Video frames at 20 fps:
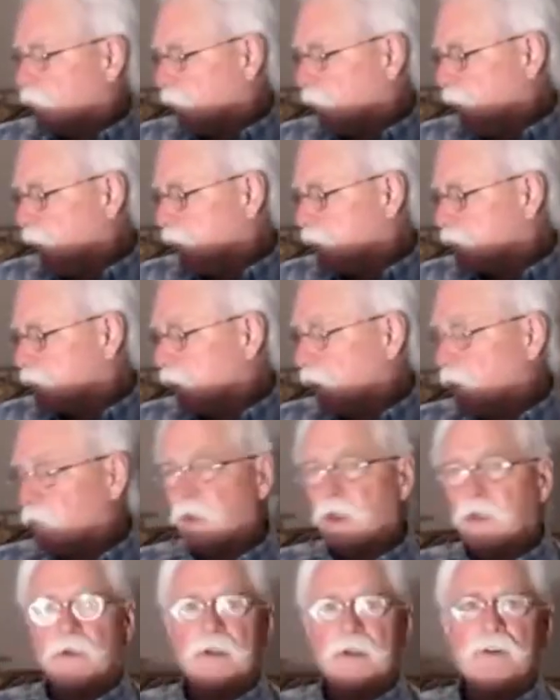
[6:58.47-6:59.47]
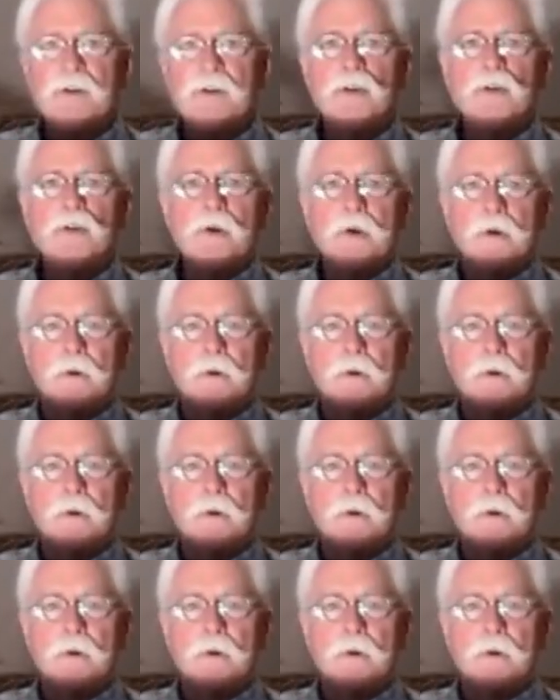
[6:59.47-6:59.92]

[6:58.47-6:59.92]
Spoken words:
In France, they think that's